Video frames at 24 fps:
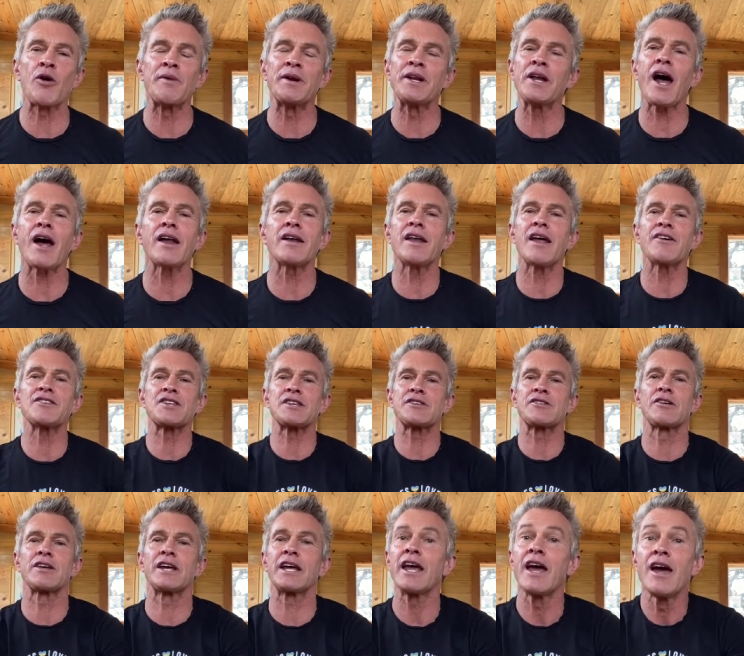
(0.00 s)
and not
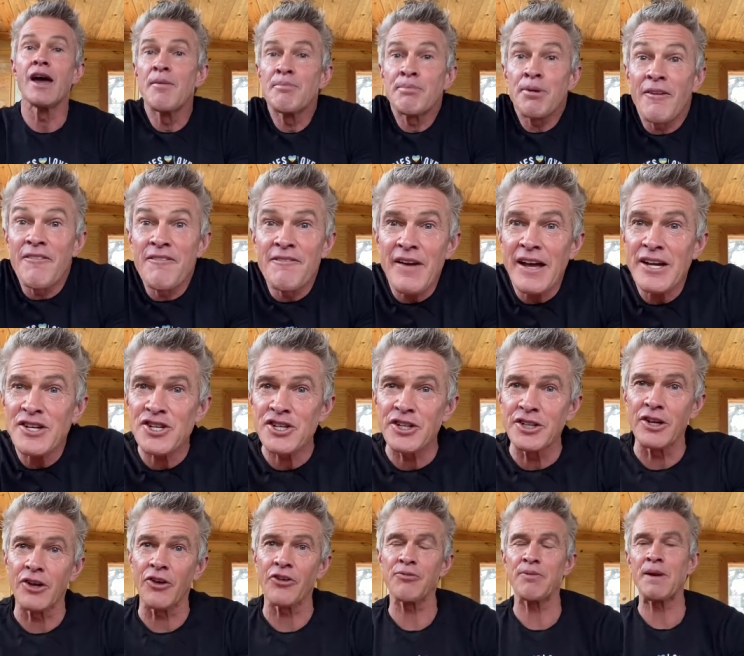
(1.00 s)
necessarily
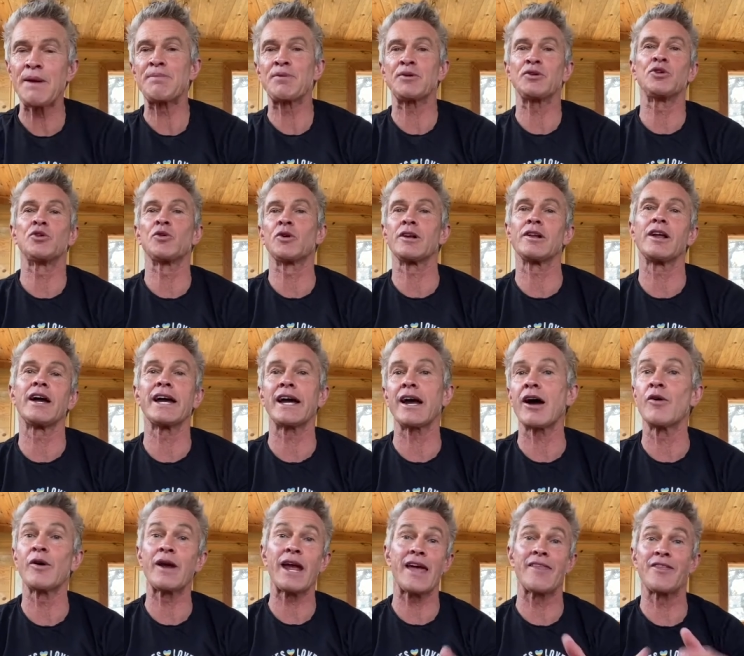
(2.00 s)
professionals, people who are like,
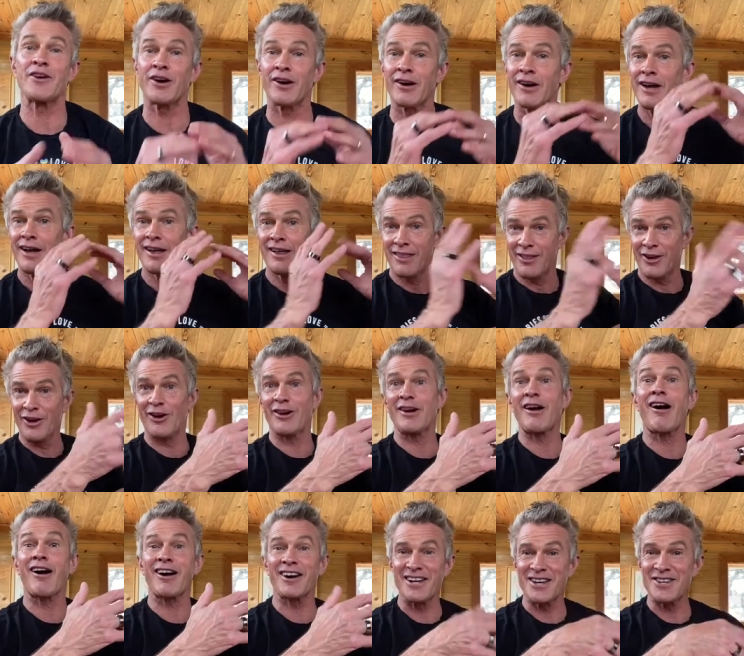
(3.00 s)
okay, they're an
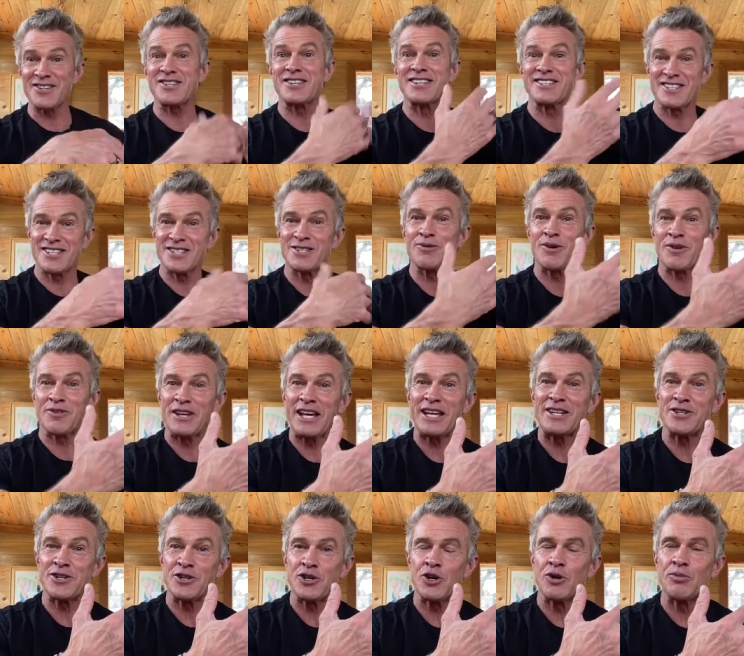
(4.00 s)
artist, this is what they
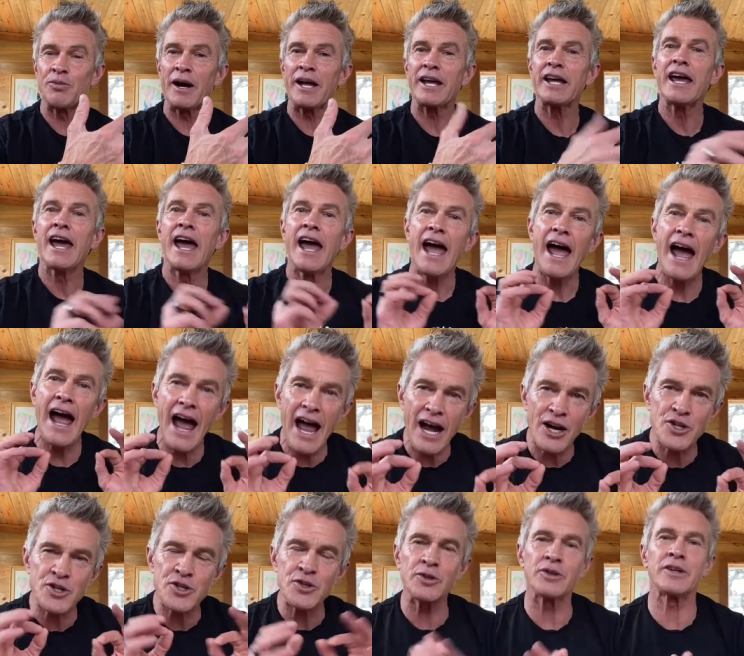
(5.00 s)
do, but
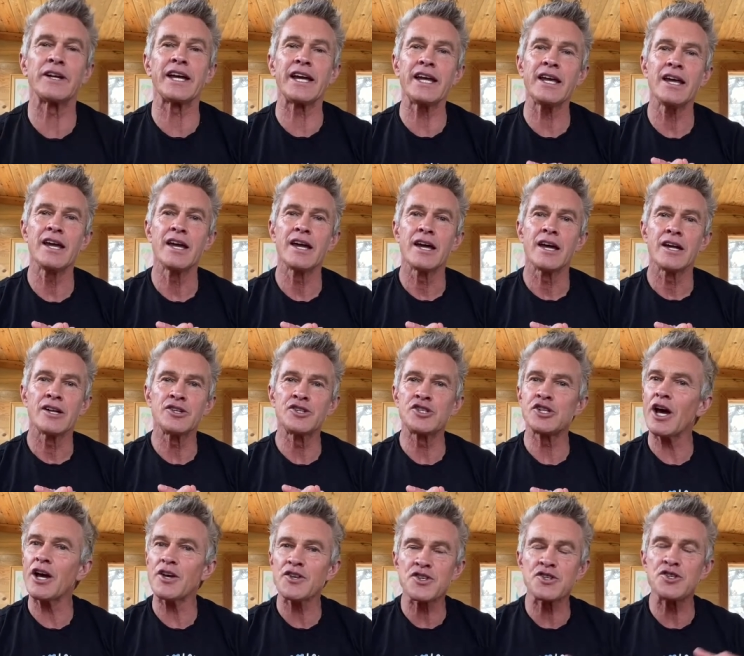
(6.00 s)
actually
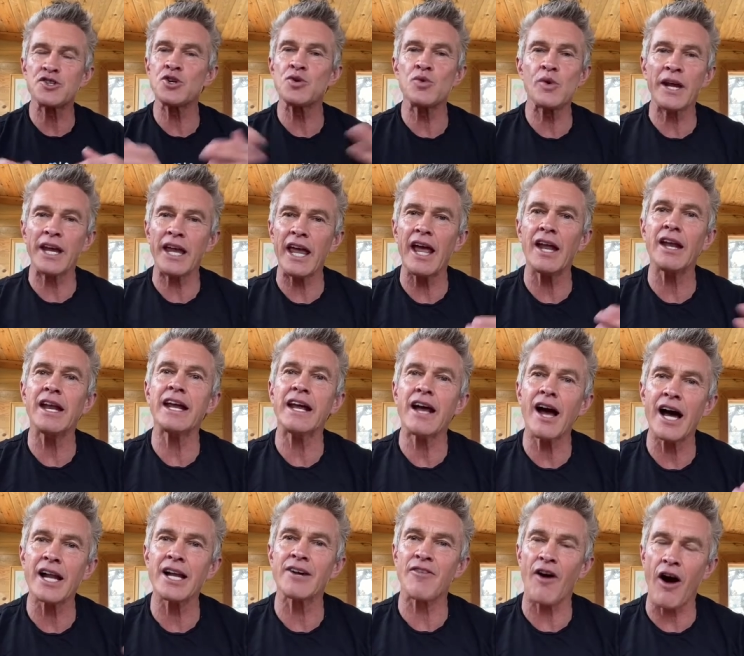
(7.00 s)
just doing any
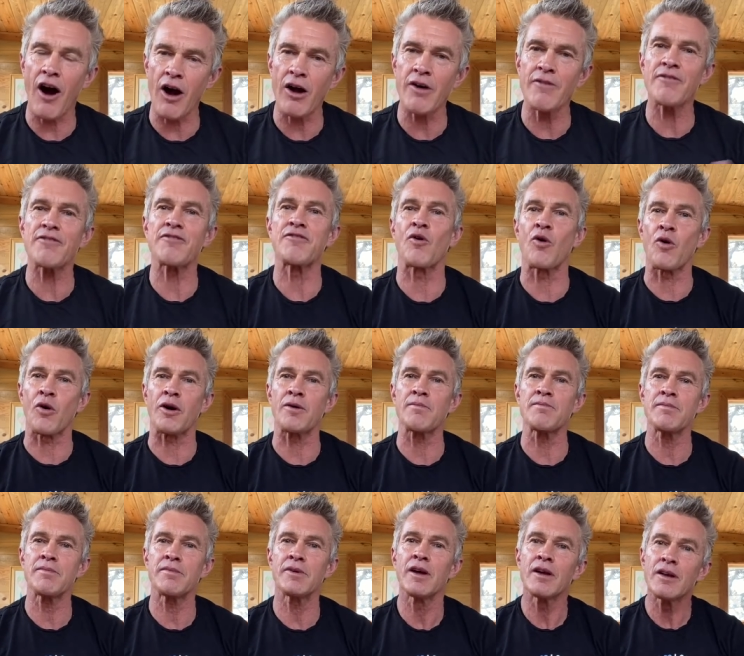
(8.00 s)
kind of art
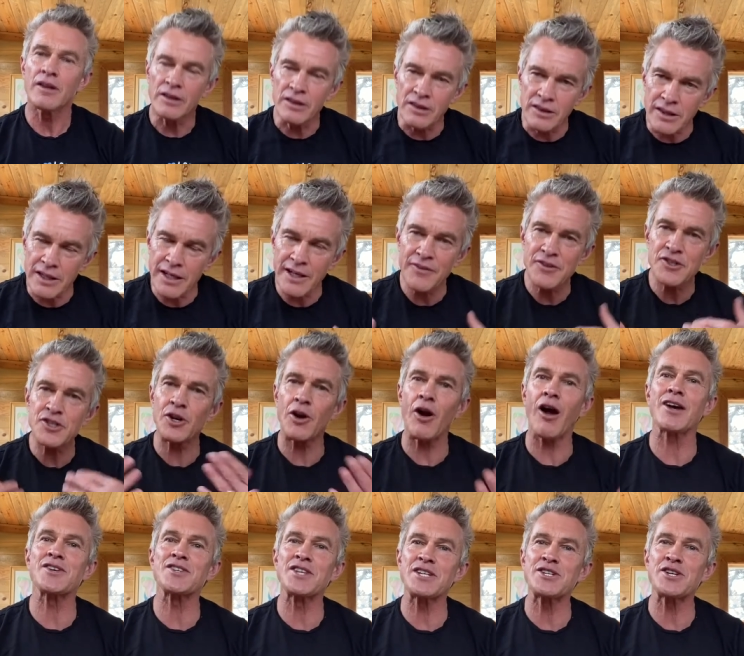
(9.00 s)
form lifts your
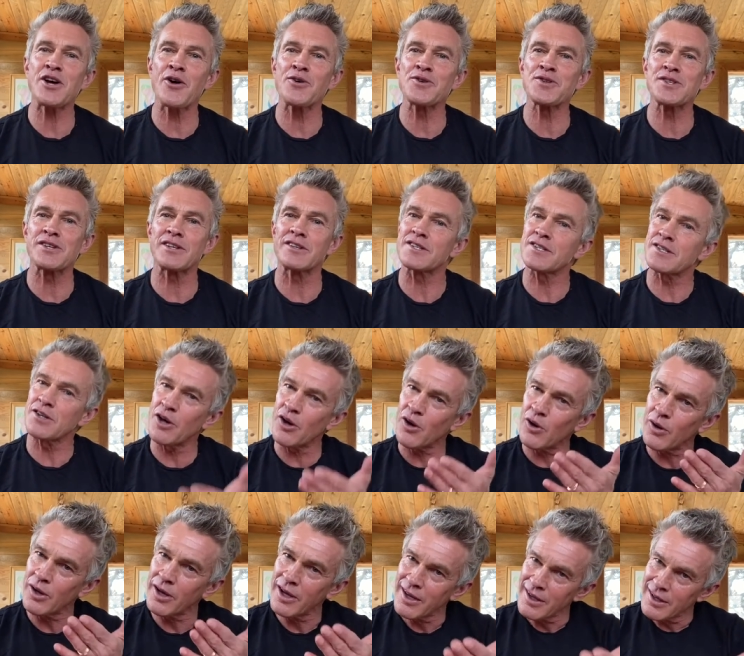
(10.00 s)
oxytocin. So